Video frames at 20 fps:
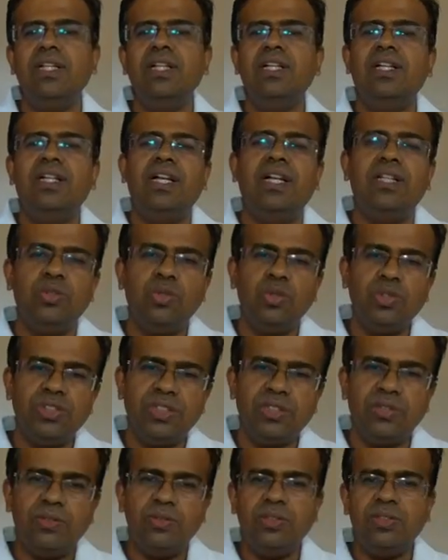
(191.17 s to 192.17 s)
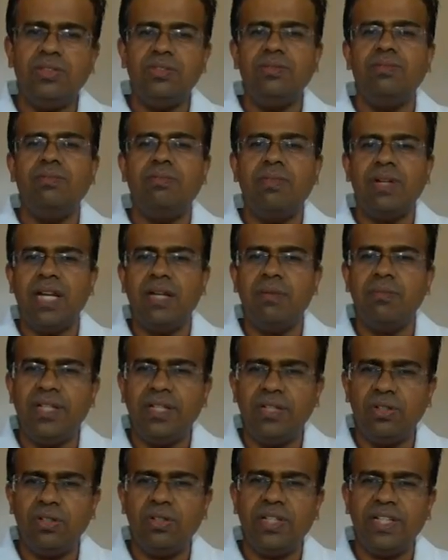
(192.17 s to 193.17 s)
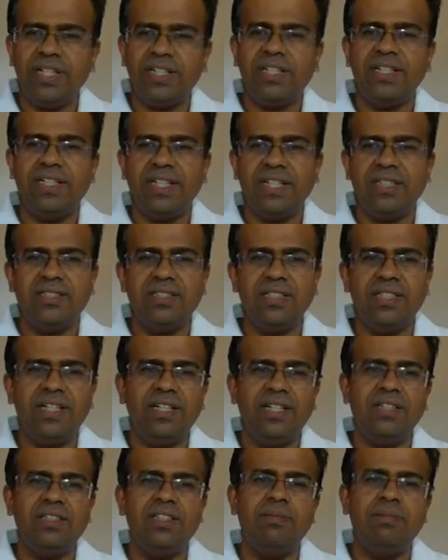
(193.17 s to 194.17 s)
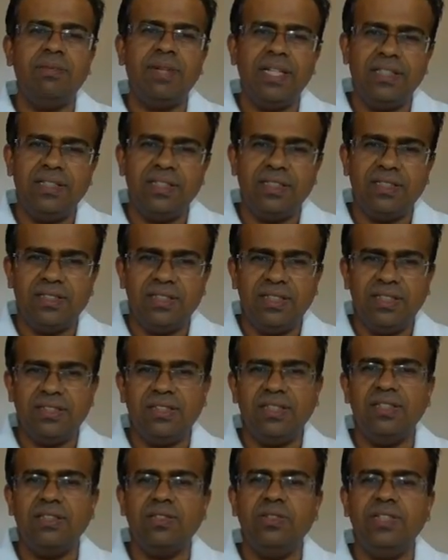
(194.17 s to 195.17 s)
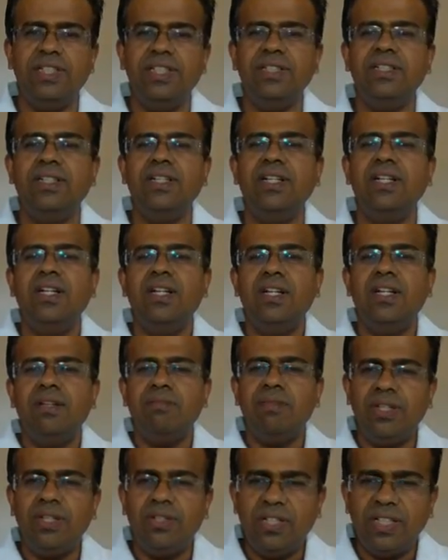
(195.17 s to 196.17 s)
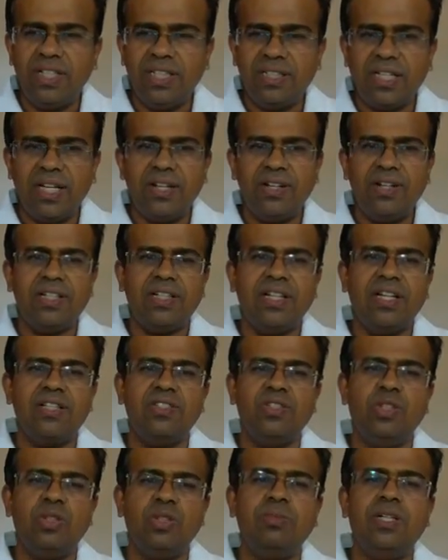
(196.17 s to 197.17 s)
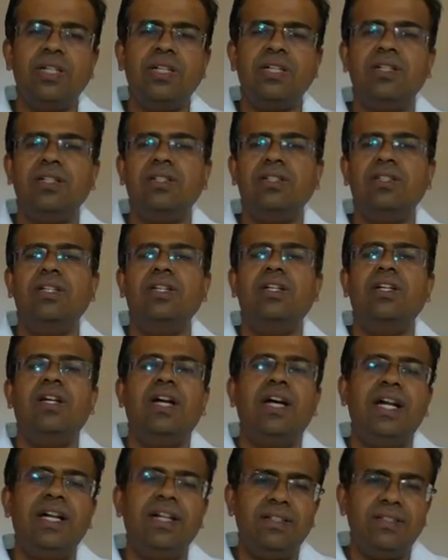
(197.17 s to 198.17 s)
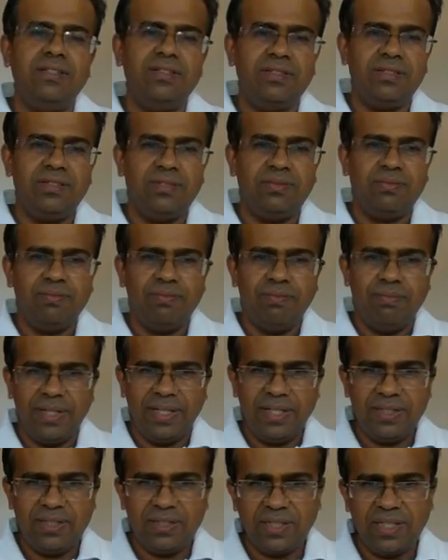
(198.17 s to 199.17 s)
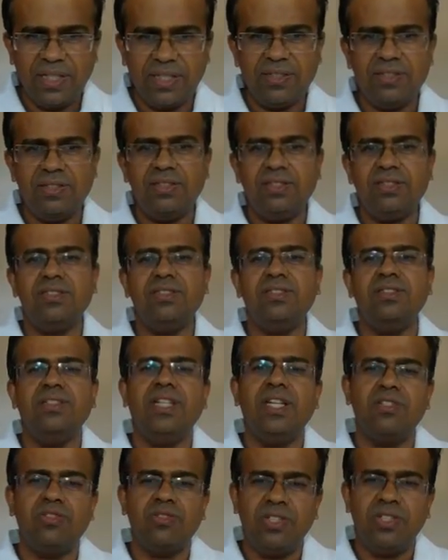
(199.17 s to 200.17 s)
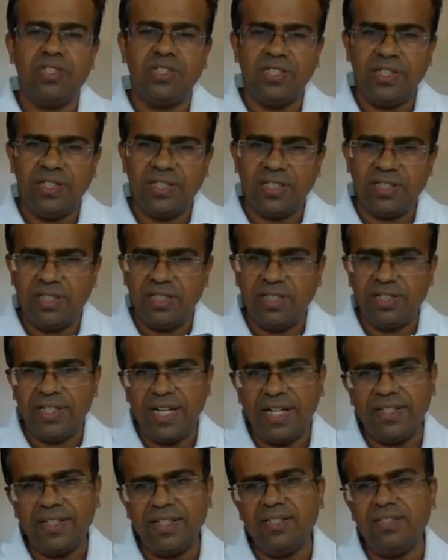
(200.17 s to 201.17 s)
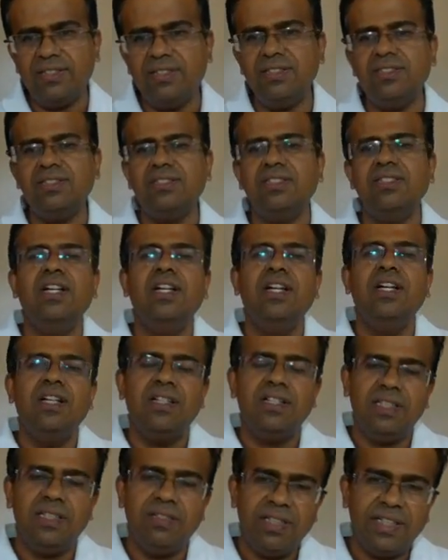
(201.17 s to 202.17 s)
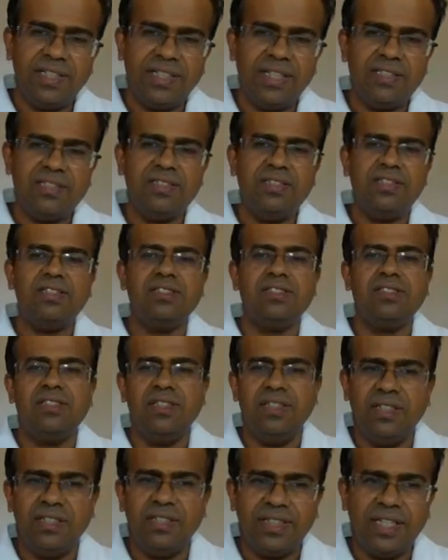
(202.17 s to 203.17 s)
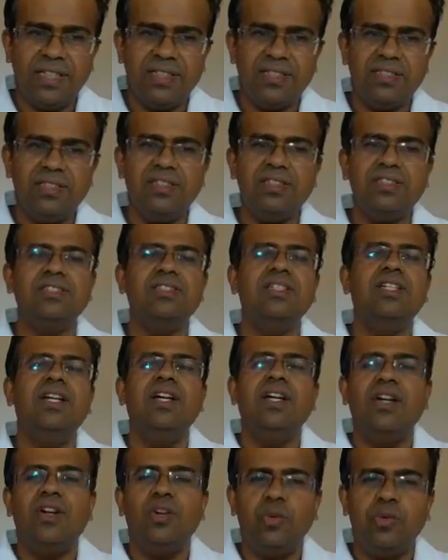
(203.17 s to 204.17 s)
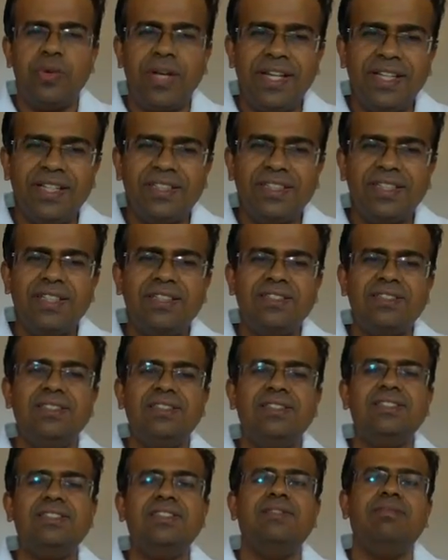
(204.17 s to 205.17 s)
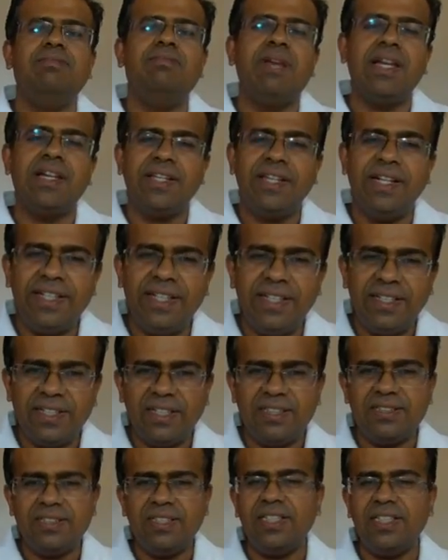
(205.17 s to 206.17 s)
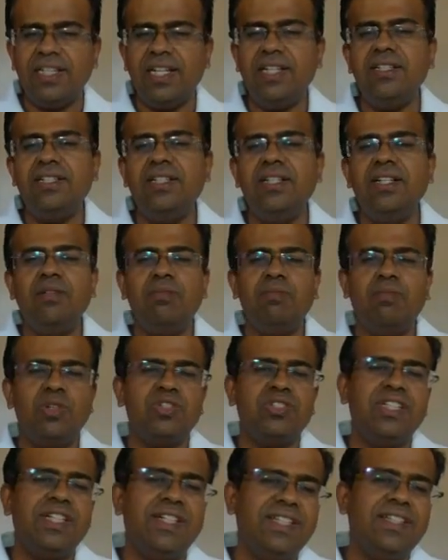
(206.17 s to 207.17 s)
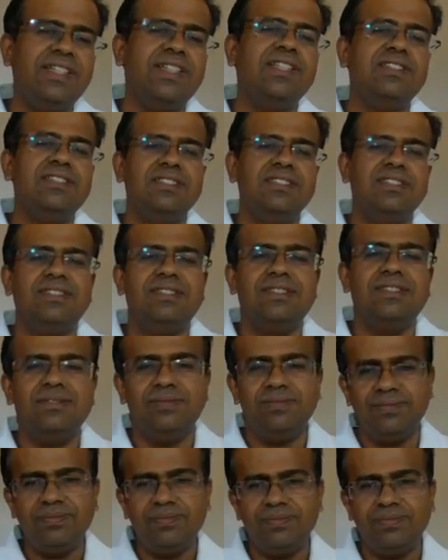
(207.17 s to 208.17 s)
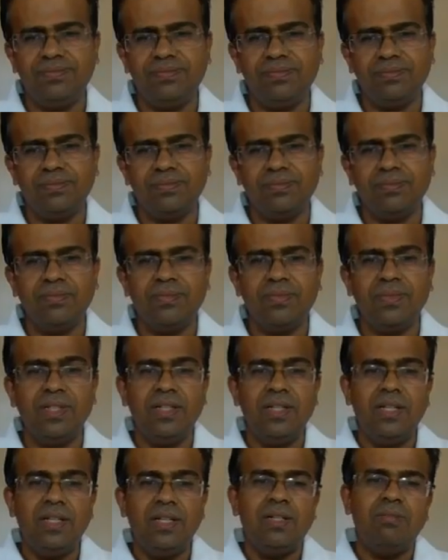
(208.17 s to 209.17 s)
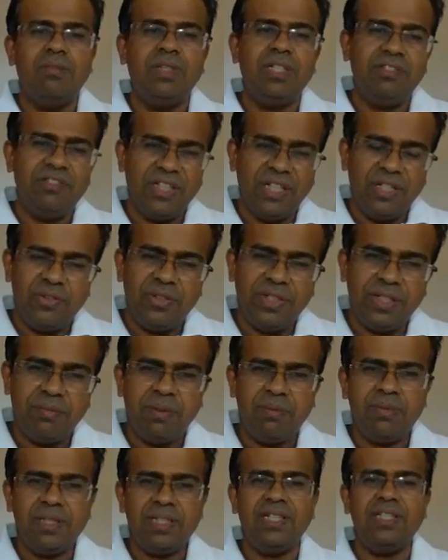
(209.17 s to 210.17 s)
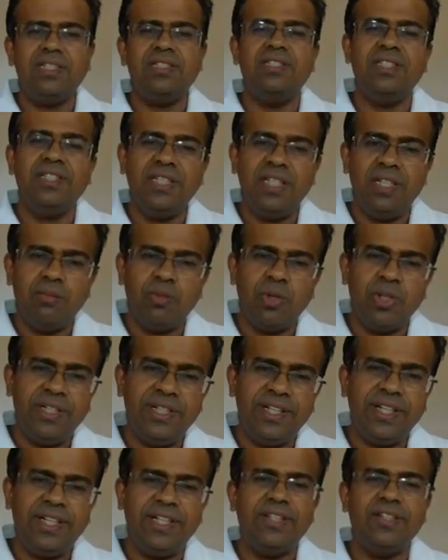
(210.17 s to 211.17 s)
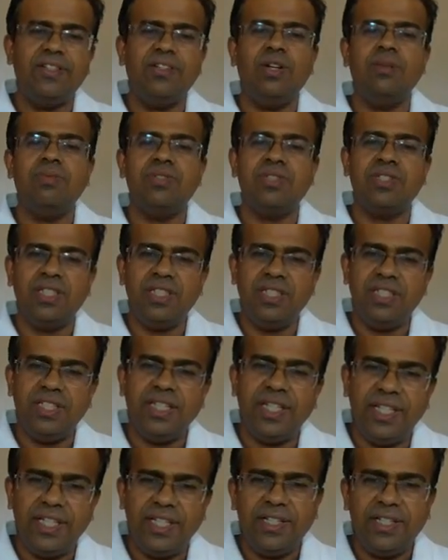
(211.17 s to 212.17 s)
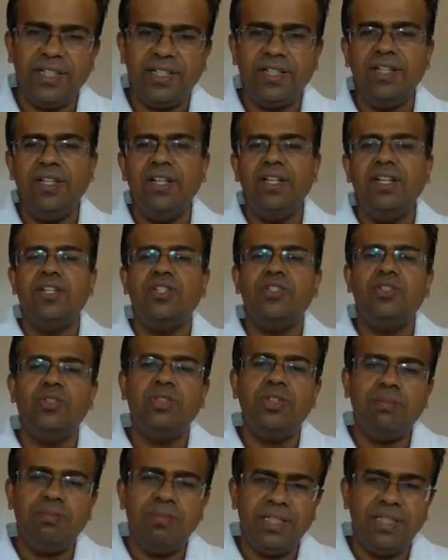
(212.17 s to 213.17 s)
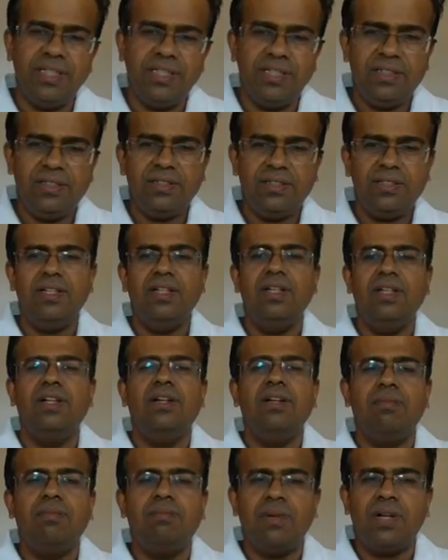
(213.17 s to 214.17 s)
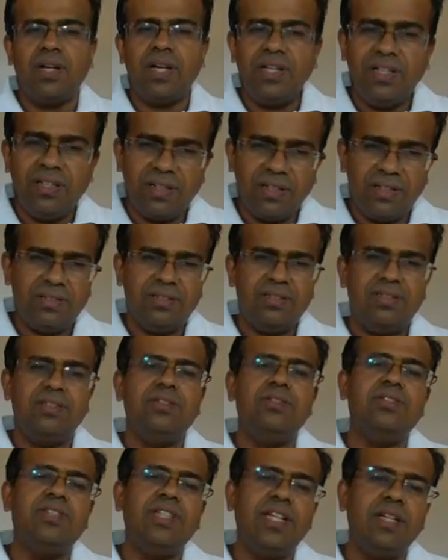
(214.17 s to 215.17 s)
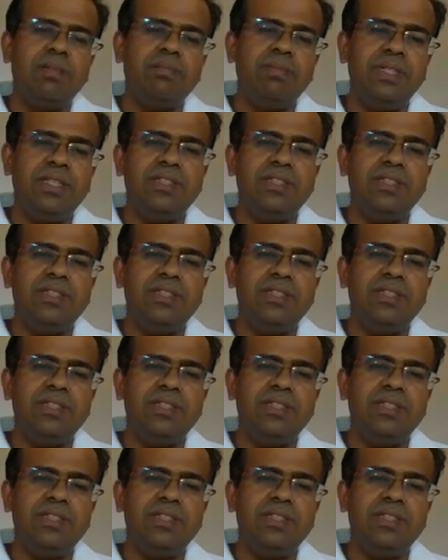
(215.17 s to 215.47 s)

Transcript: and those include primary colorectal cancer and other malignancies including medullary thyroid carcinoma and breast cancers, gastrointestinal tract cancers, liver cancers, lung cancers, ovarian cancers, pancreatic cancers and prostatic cancers. But we have to remember that serial monitoring of CEA should begin prior to therapy